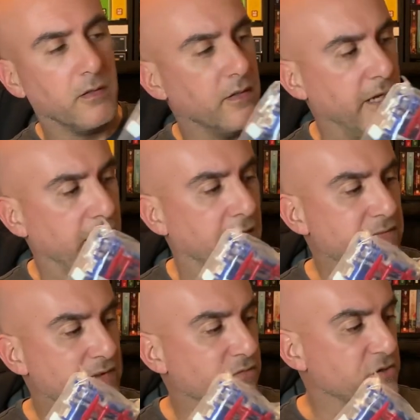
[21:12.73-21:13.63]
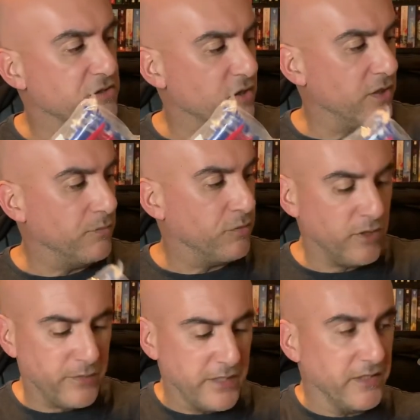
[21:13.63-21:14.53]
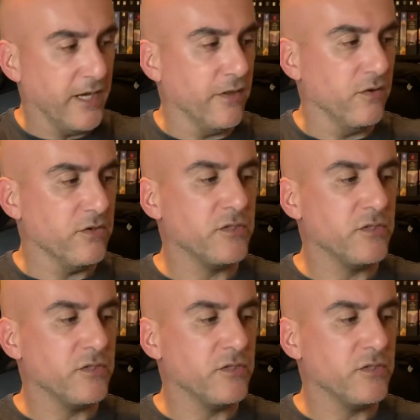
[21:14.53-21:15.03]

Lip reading: And I've never started putting mine together.